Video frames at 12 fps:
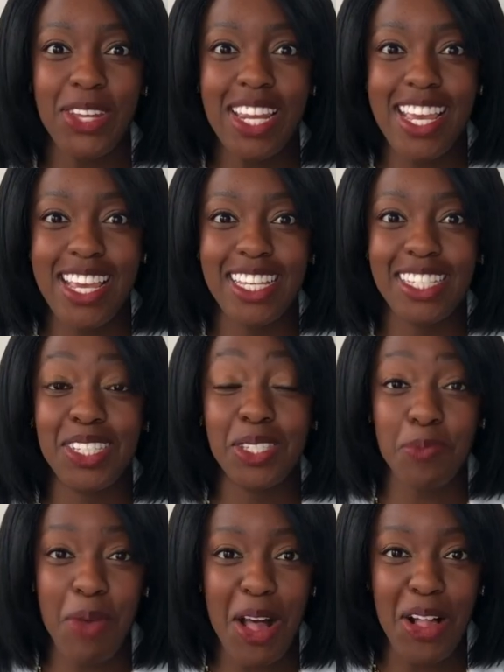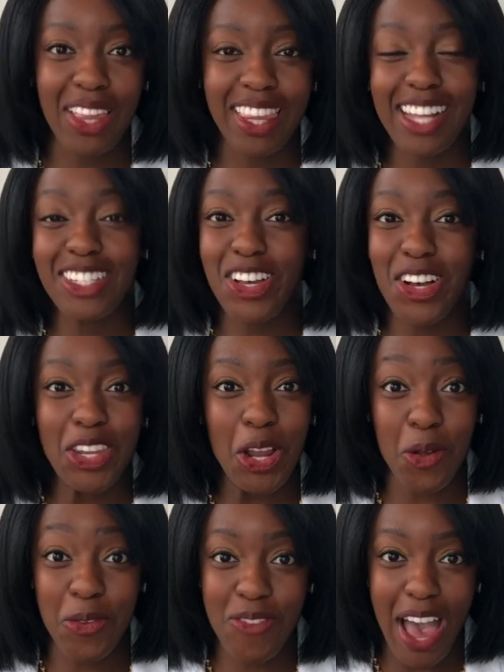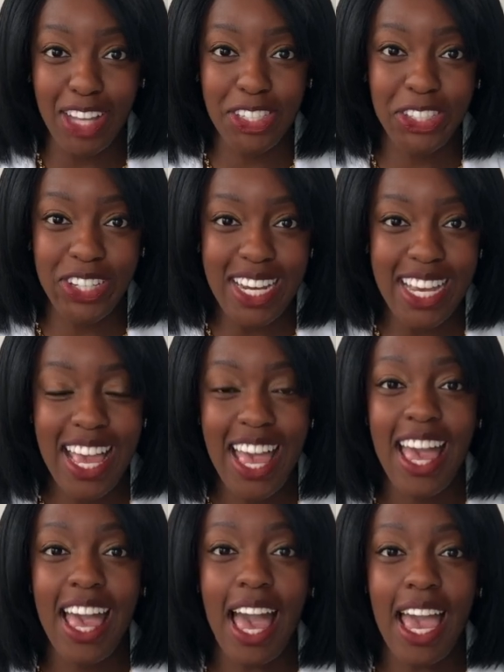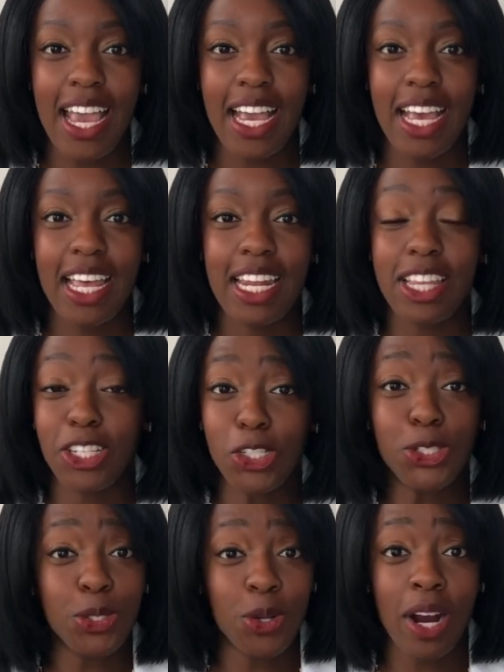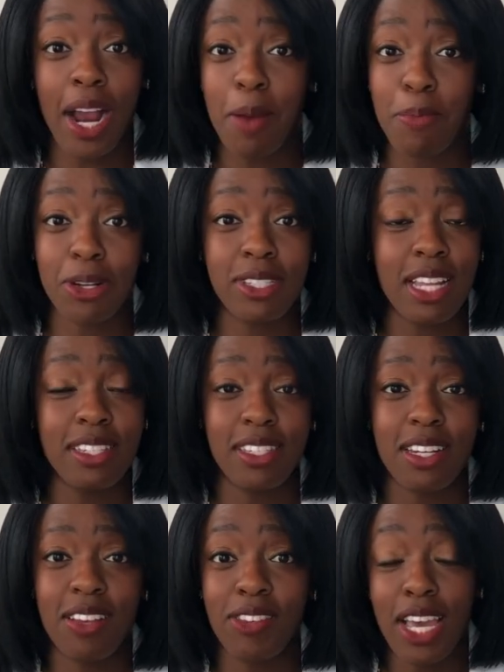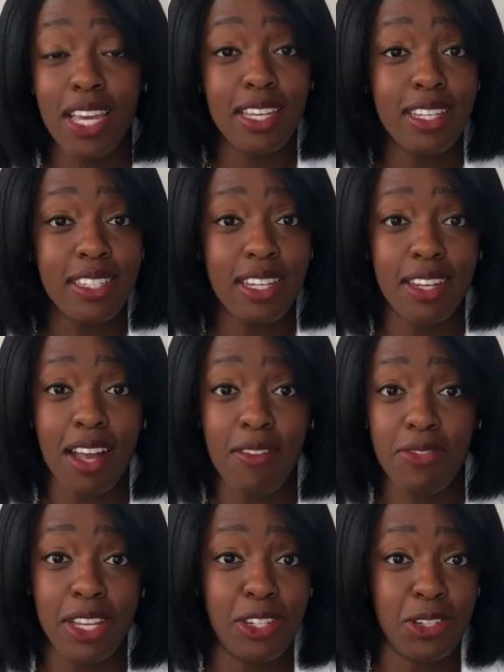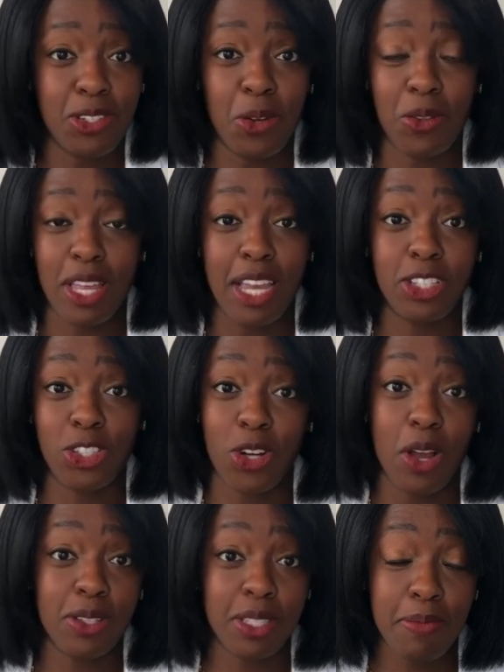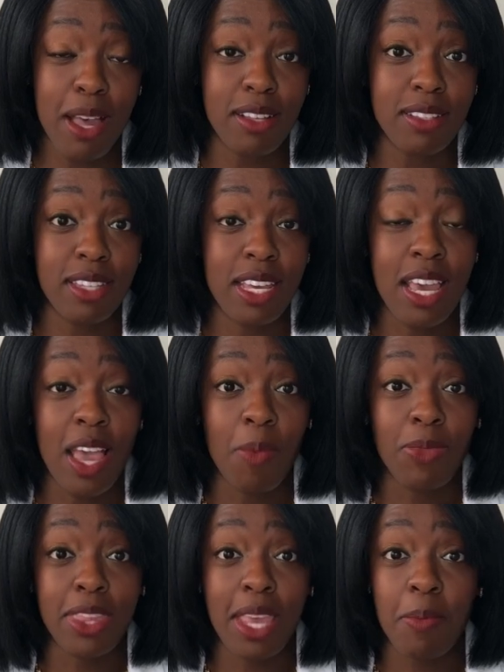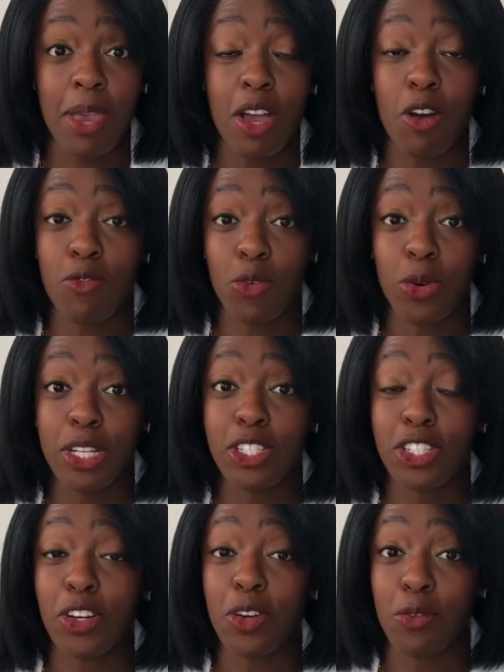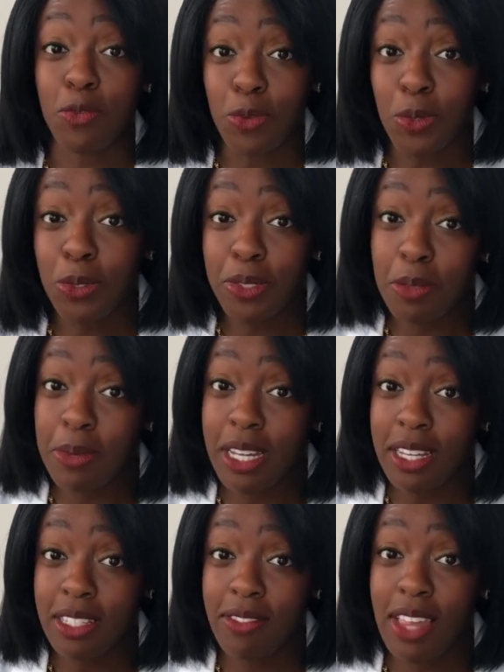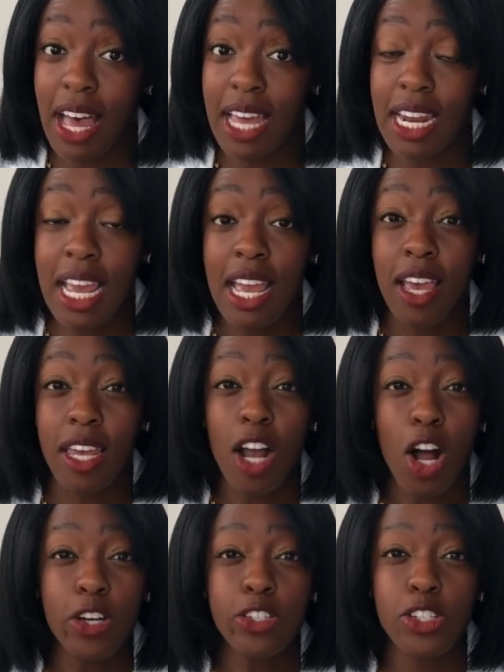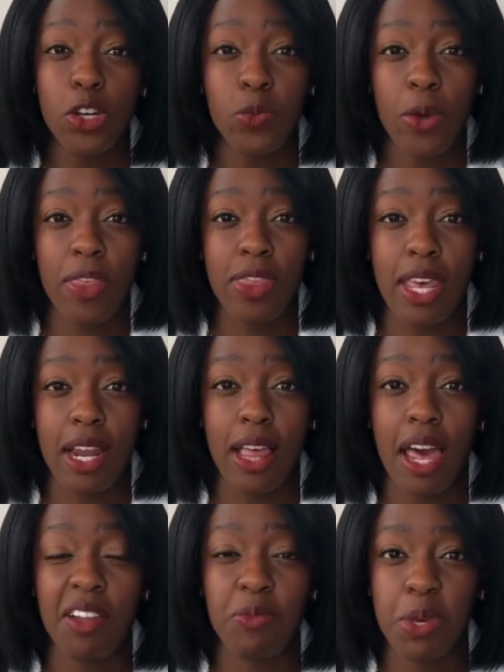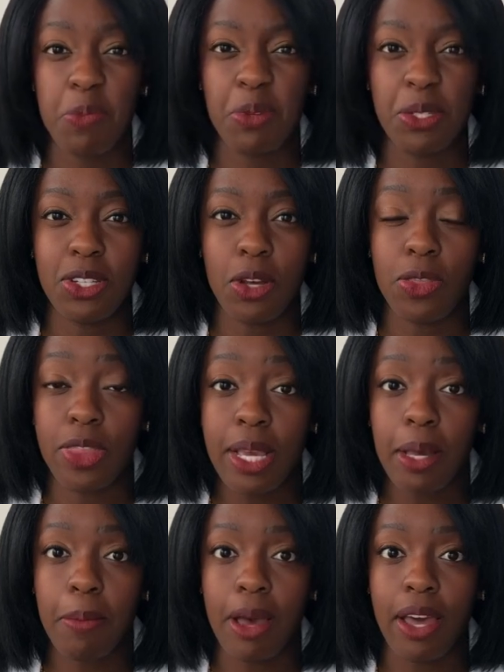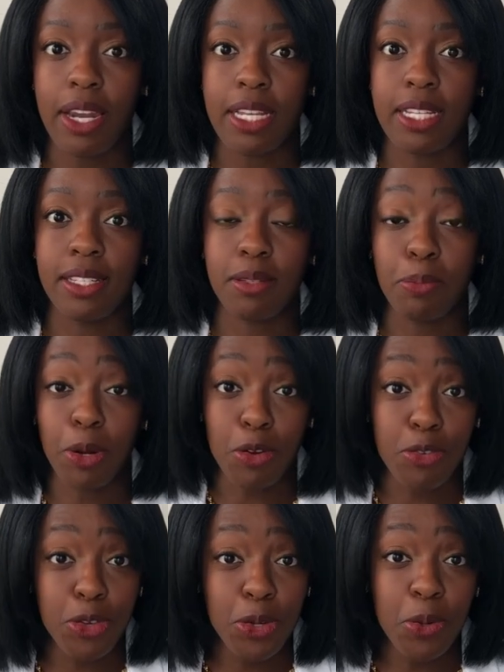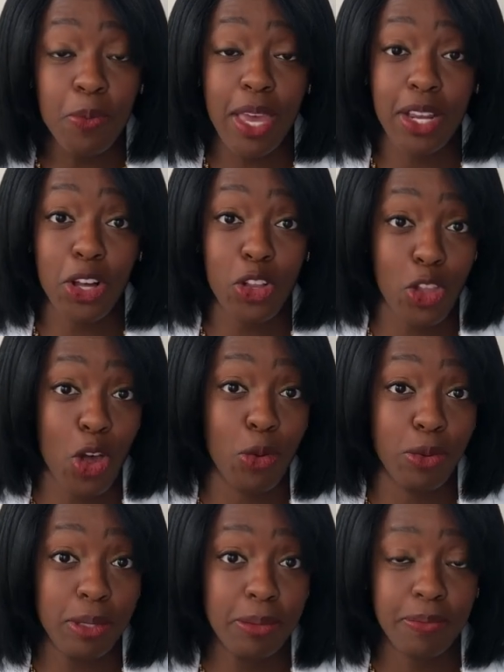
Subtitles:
one is smell. That's called olfactory. And the children who are hypersensitive, easy enough, they just don't like strong smells. They may avoid certain foods because of that. And also one that a lot of people don't think about is perfume and cologne.